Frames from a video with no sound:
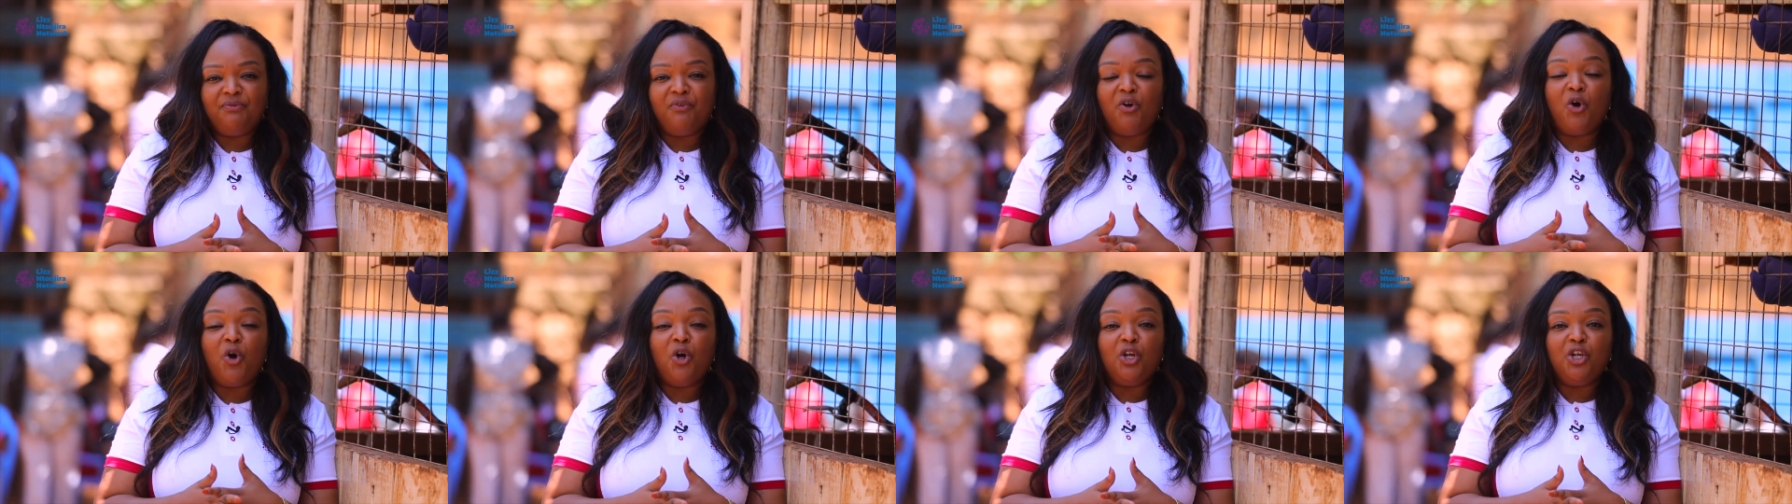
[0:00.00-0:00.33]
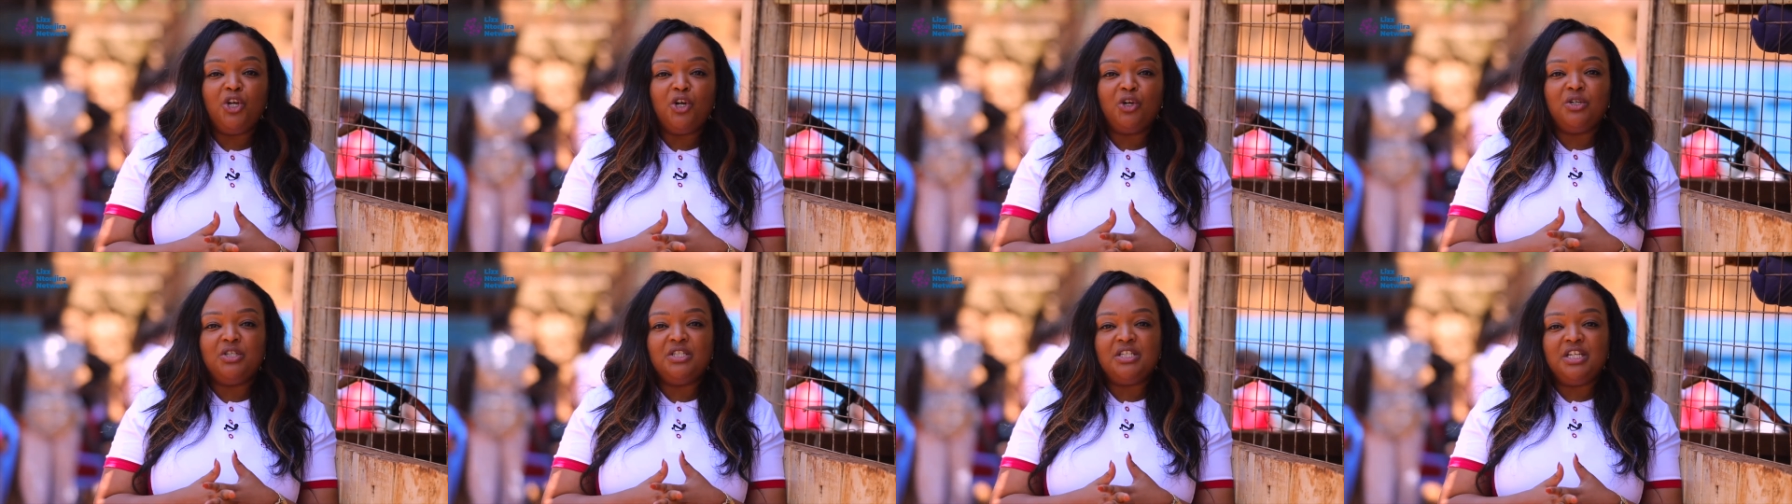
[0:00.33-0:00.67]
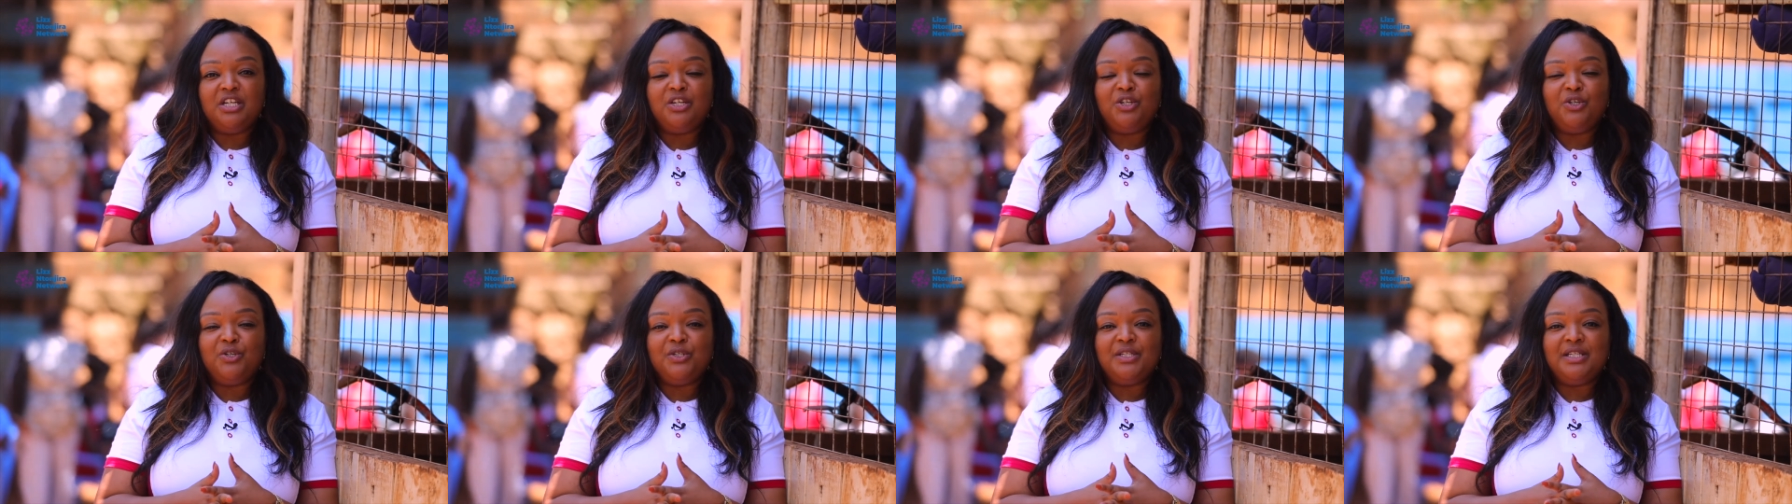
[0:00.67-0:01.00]
for all your
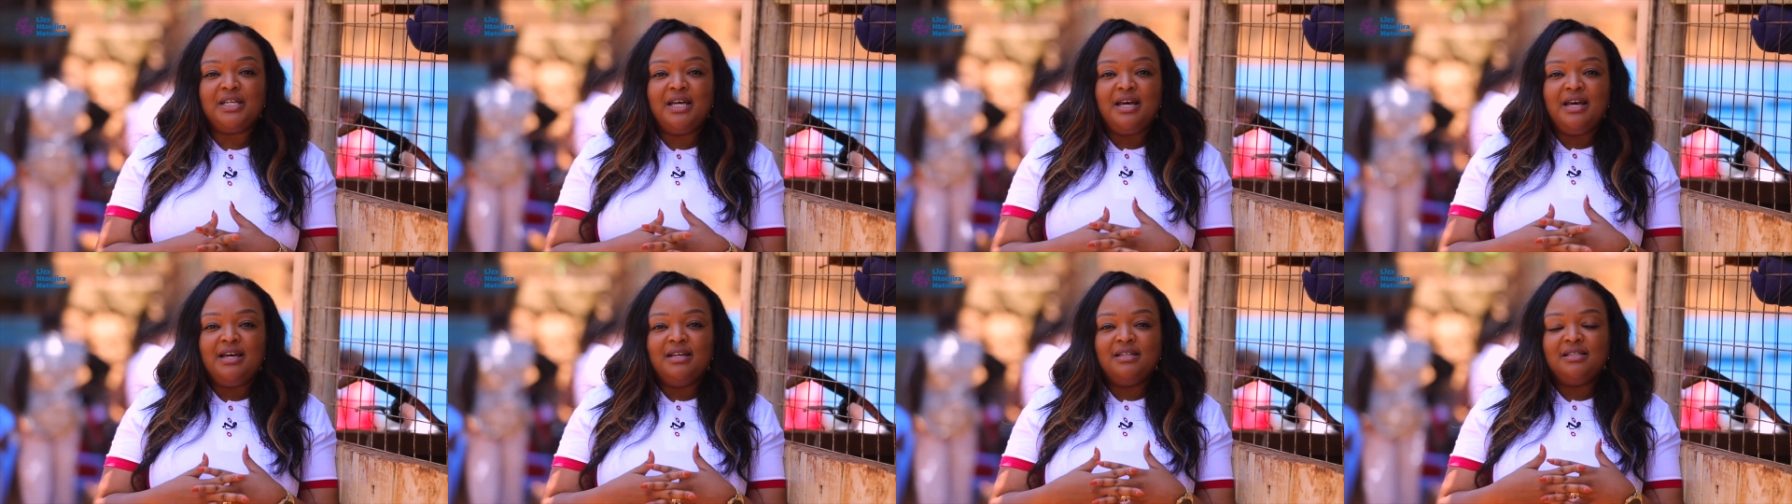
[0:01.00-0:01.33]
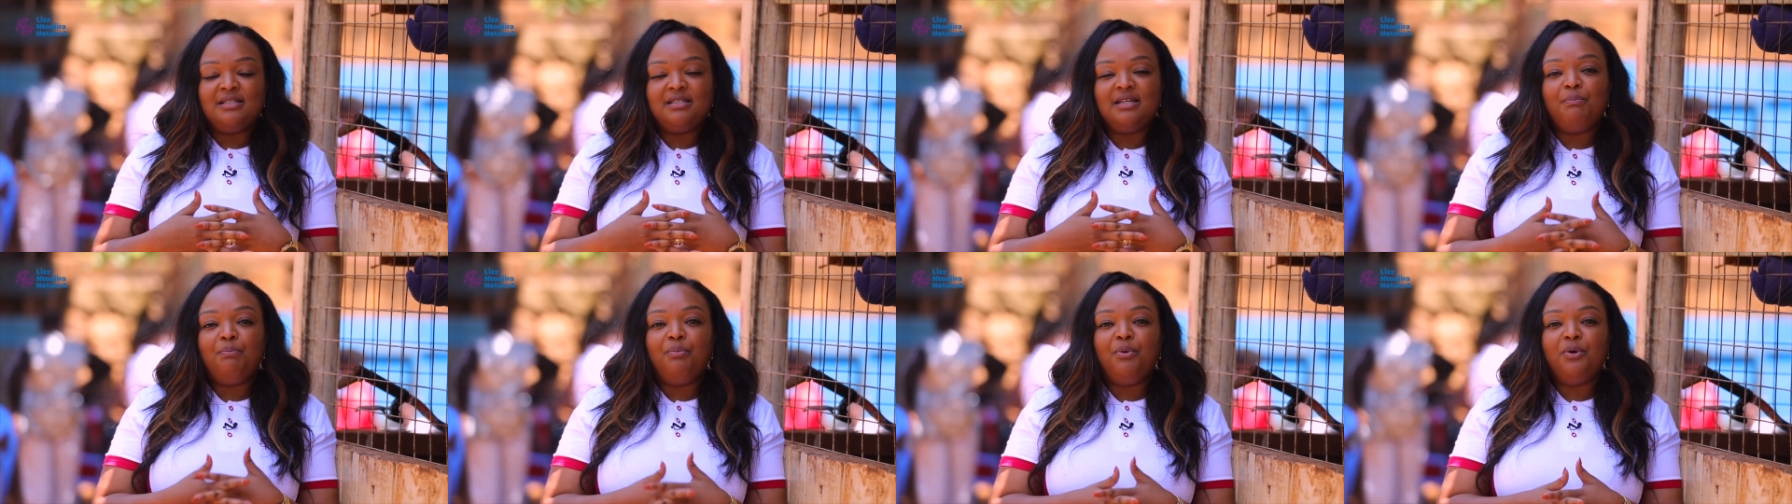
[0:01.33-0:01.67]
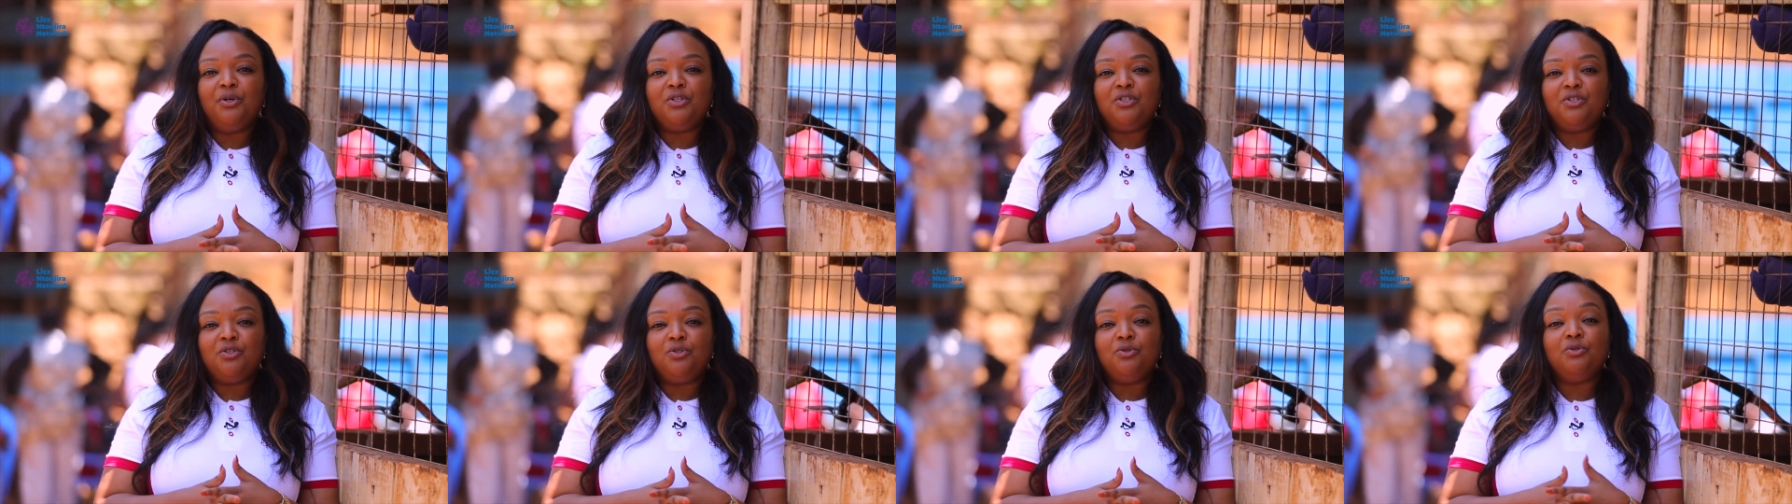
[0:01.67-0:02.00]
continued
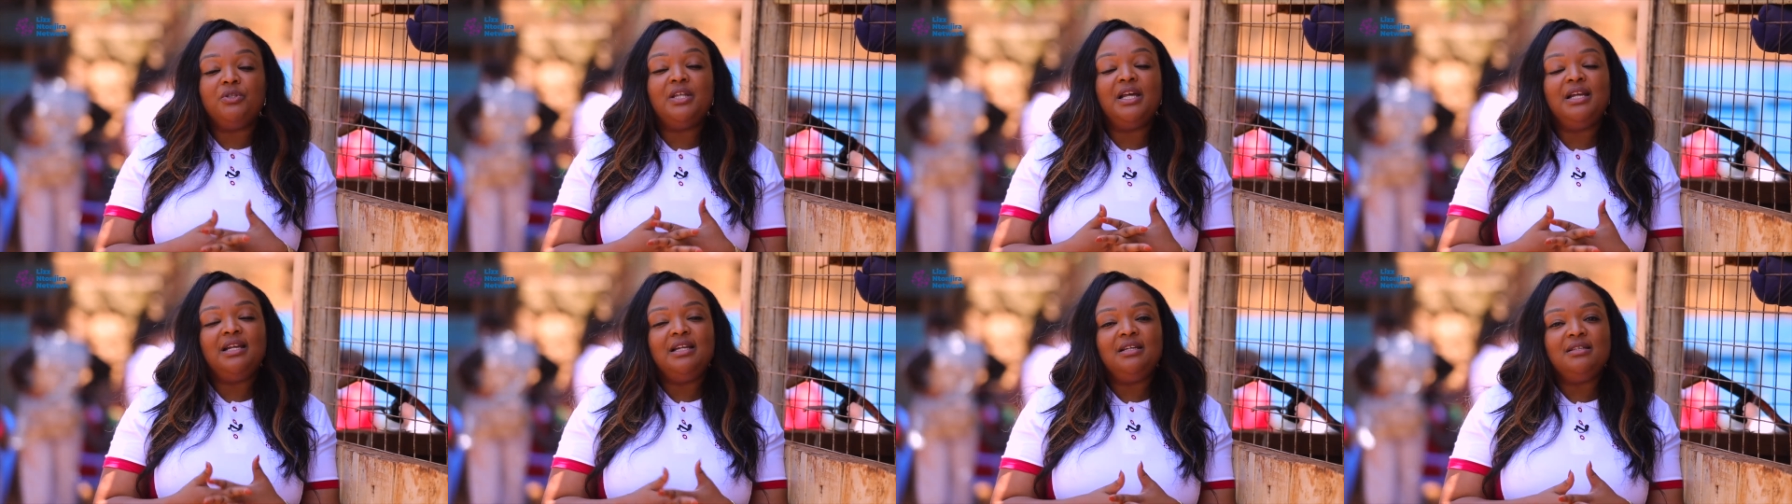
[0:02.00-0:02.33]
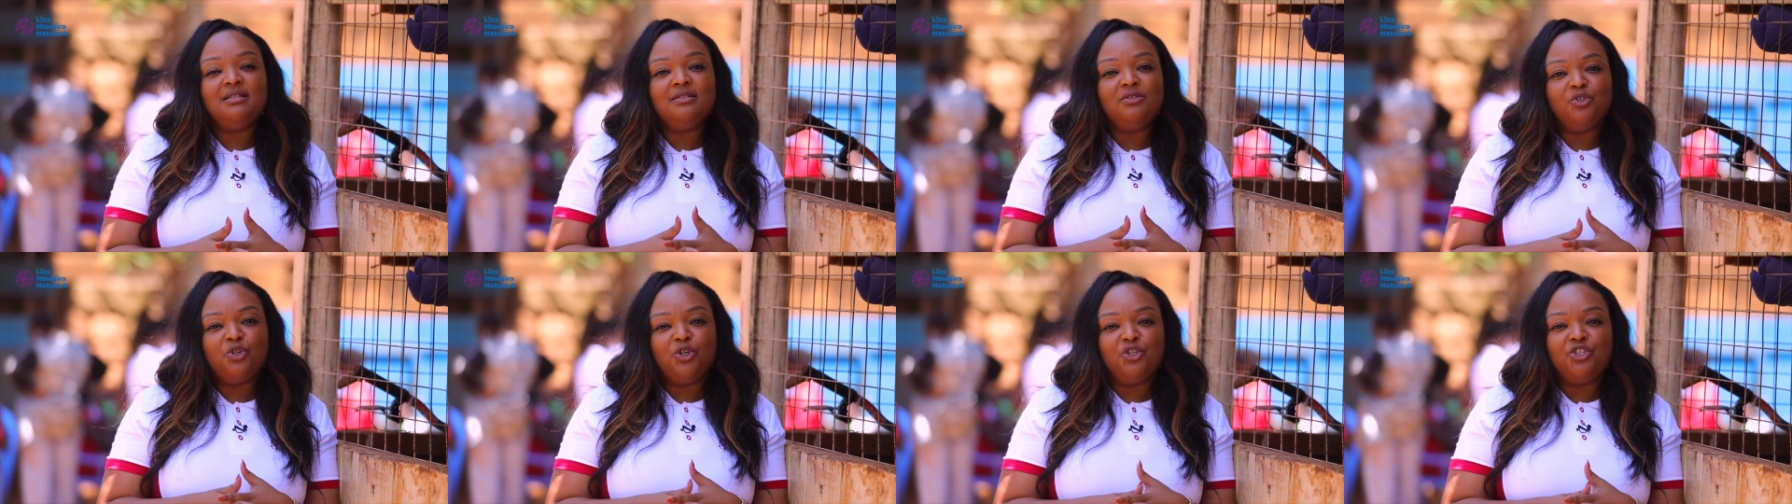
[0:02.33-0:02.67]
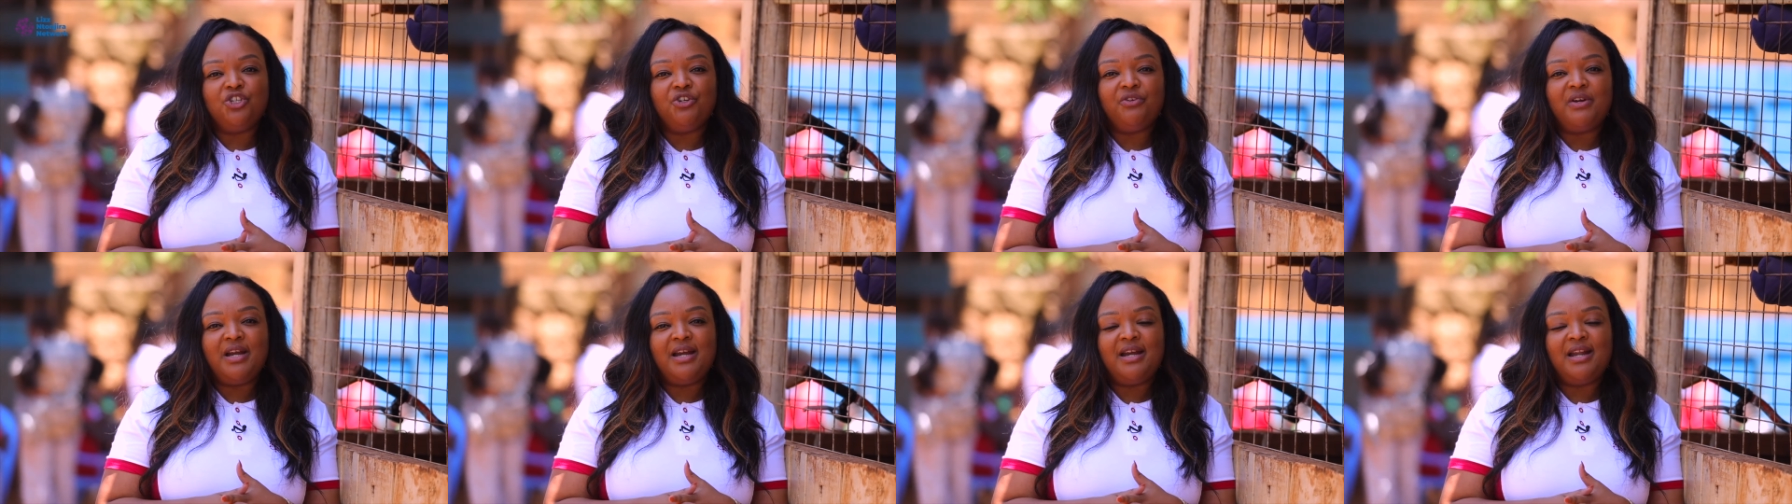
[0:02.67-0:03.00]
support to the Lizz Ntonjira